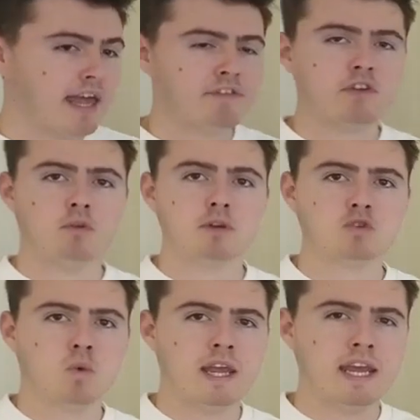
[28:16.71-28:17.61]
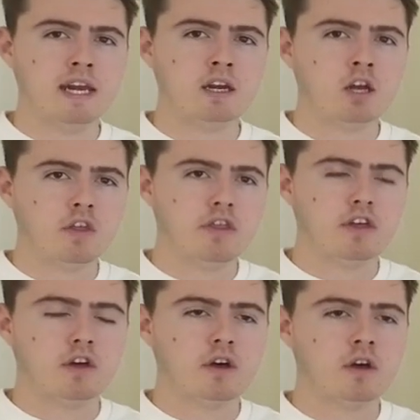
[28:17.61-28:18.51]
If you're between
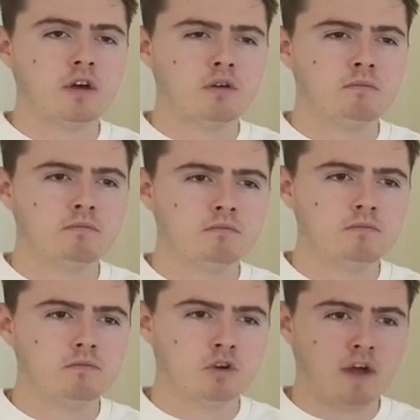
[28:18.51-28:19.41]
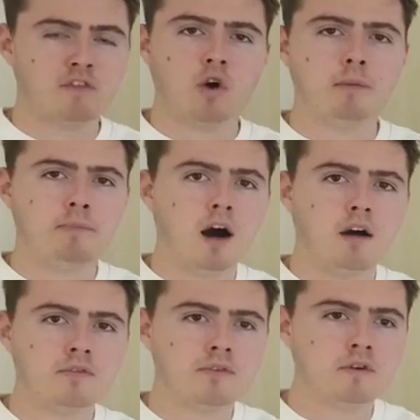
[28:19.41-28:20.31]
if you're
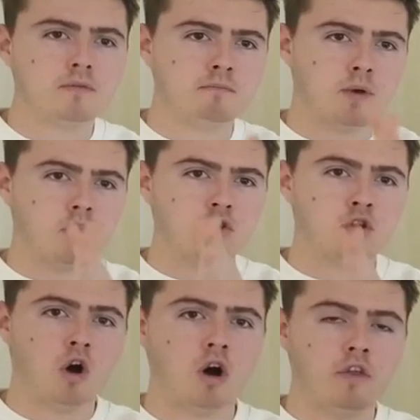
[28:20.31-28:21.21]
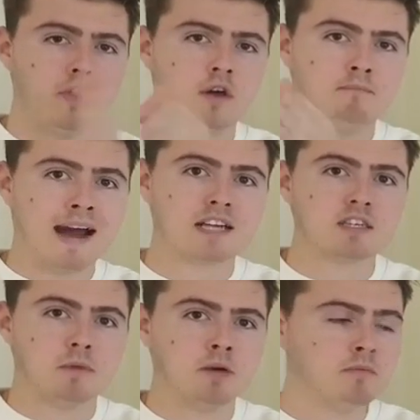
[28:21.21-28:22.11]
above, but not at the
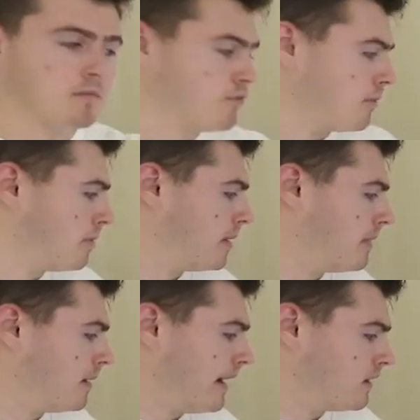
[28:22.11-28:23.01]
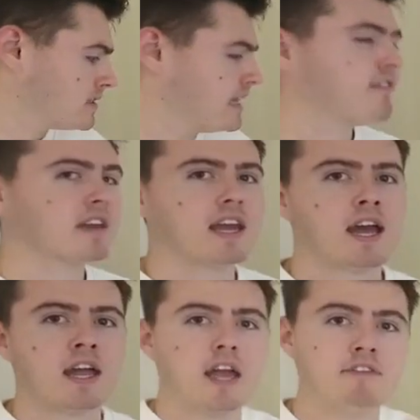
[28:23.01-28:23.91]
maximum, probably be about
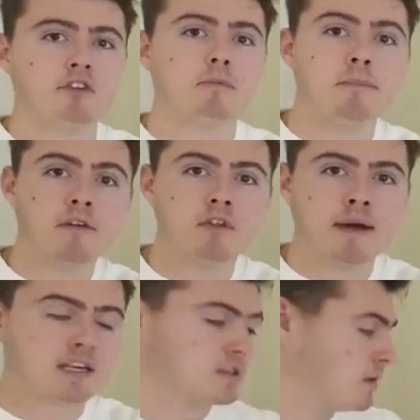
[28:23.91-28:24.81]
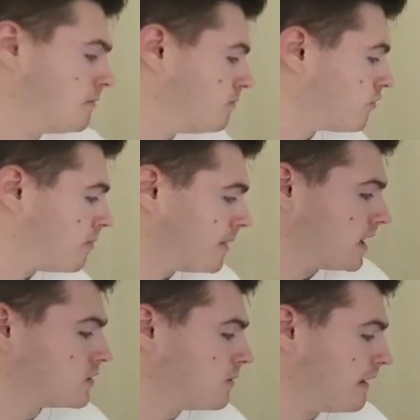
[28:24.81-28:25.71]
7K. If you're above the maximum, probably
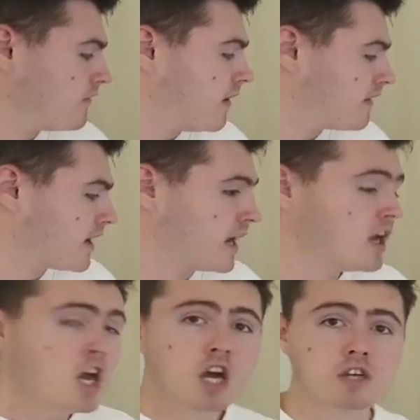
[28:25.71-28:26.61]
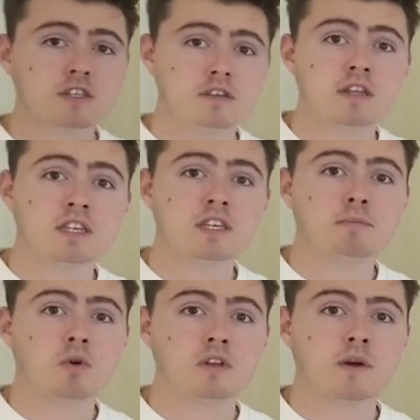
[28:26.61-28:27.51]
go to about 5K. Because this is
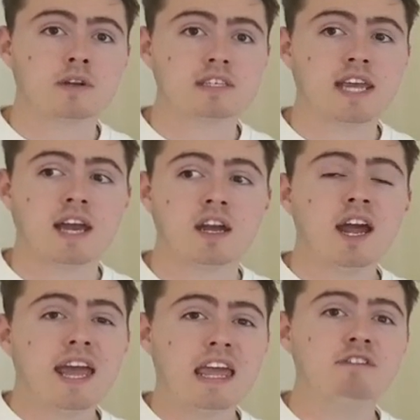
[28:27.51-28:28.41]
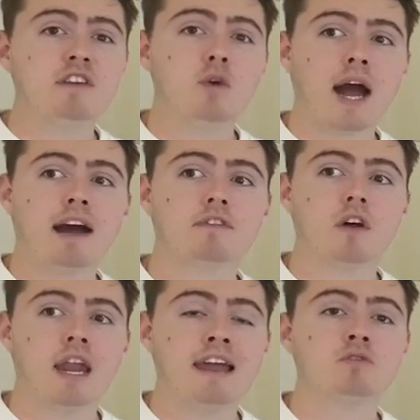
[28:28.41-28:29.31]
important that you understand. Even if you
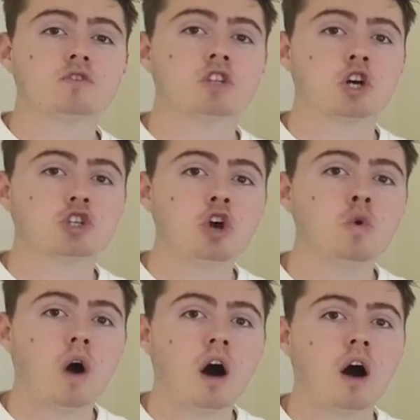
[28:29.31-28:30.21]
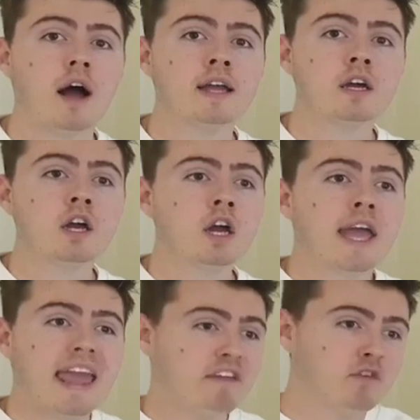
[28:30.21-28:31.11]
have levels that are too high,
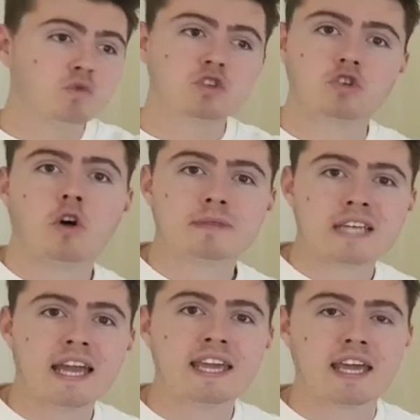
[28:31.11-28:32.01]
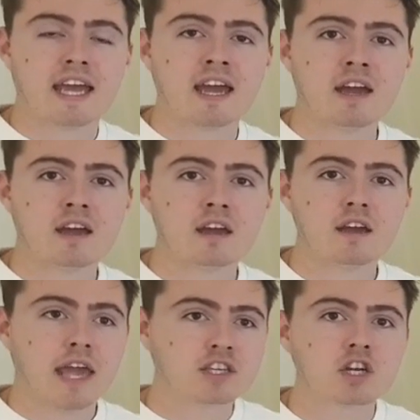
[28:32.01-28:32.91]
if you stop taking it,
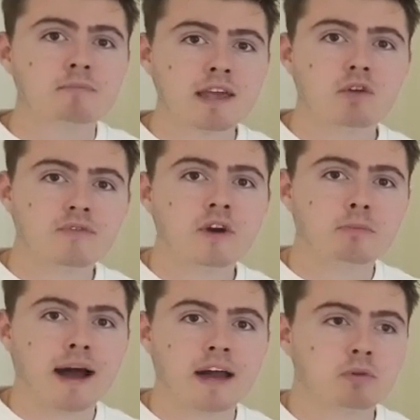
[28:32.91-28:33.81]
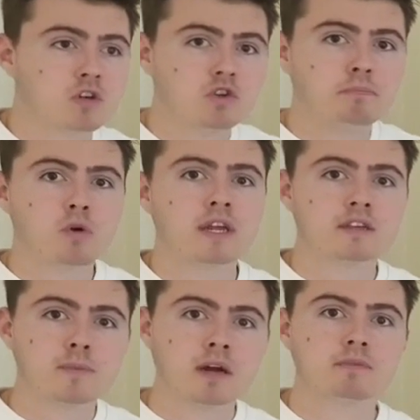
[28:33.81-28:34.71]
it's gonna make you feel bad because your body
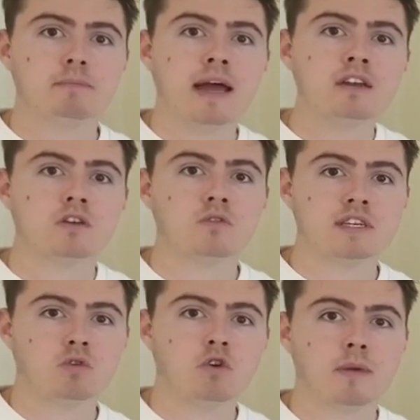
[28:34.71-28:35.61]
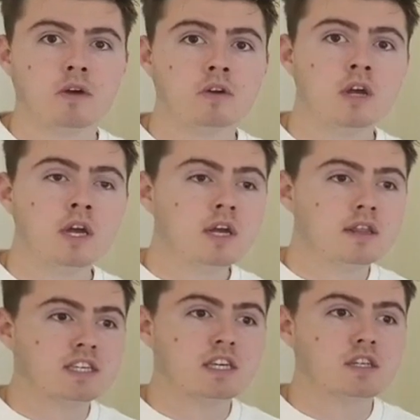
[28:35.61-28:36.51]
has become dependent on this hormone.
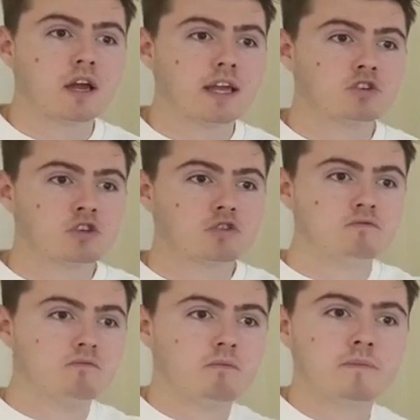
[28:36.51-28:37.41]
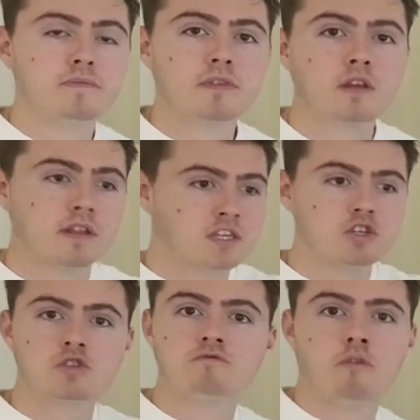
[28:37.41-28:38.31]
This
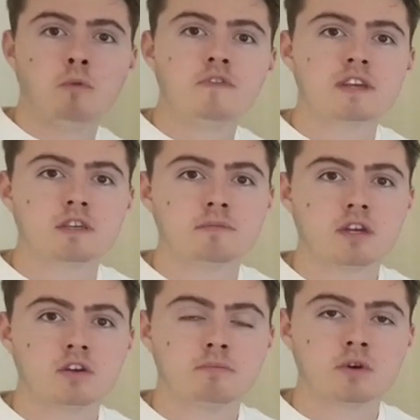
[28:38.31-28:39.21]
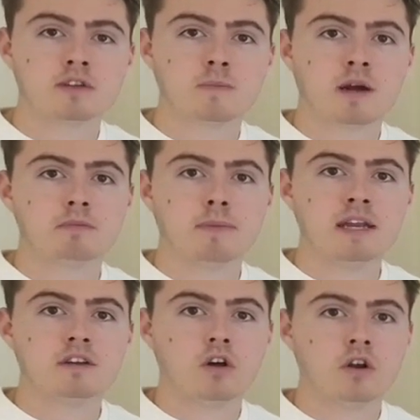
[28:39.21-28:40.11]
is just removing something your body has become
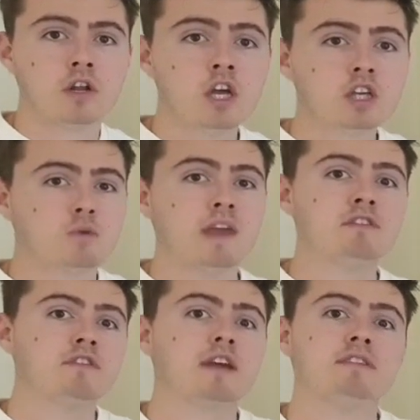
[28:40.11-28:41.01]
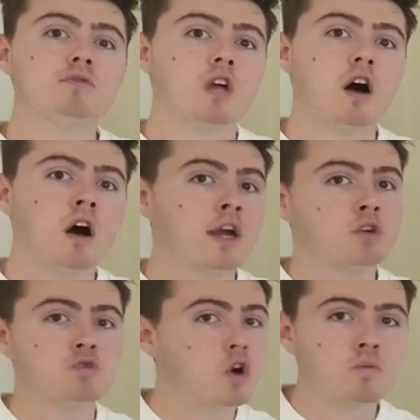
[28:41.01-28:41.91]
dependent on. So even if your levels are high,
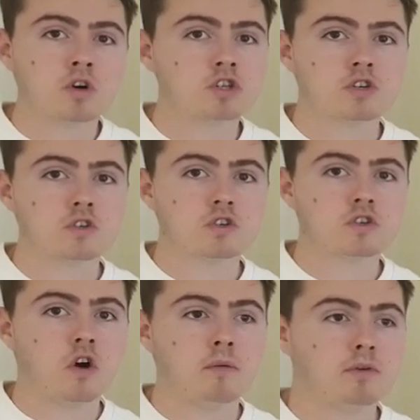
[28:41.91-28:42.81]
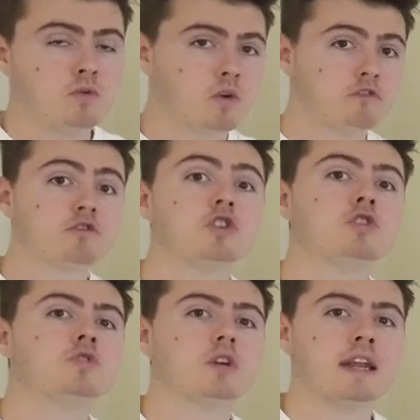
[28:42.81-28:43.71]
you don't wanna just stop. You wanna
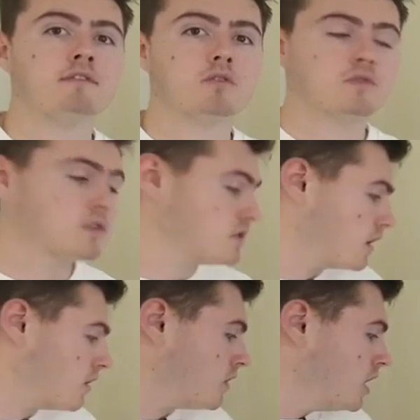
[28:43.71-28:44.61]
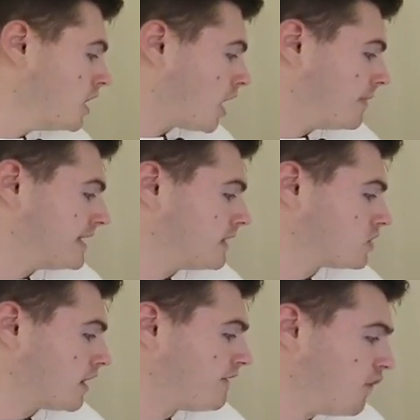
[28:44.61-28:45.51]
reduce your levels. So coming down
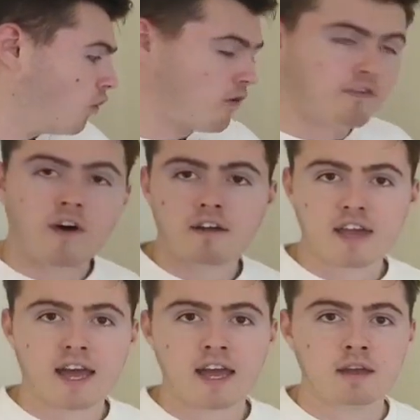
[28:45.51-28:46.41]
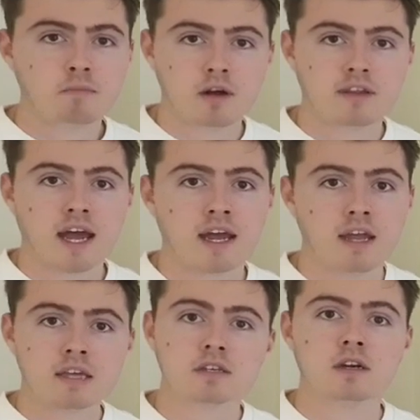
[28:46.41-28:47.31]
to like 4 or 5K per
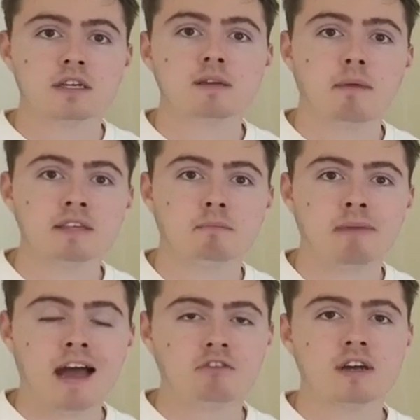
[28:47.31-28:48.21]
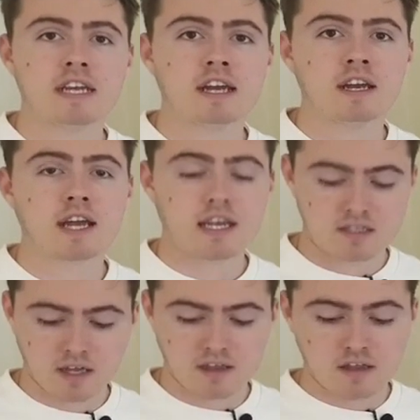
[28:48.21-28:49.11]
day is a better idea in a
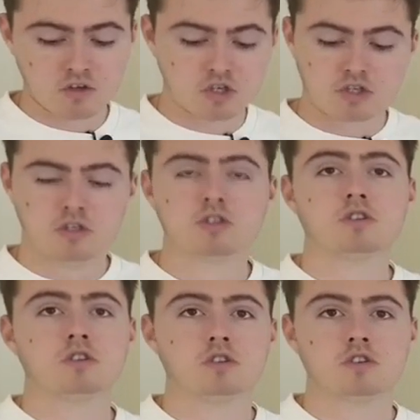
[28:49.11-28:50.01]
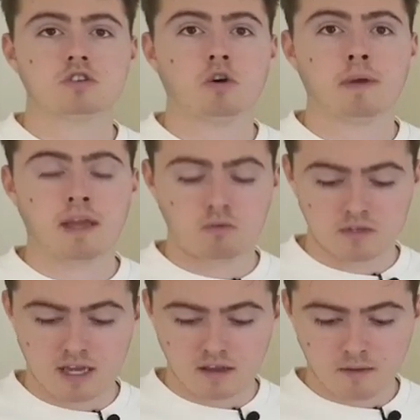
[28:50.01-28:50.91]
case like that than just stopping it
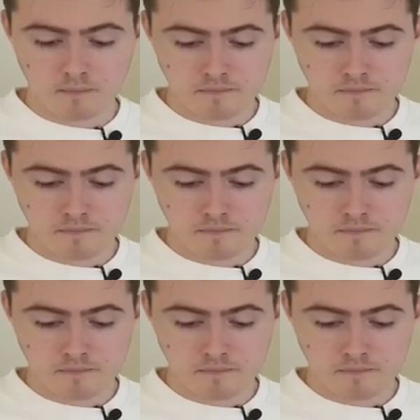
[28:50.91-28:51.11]
altogether.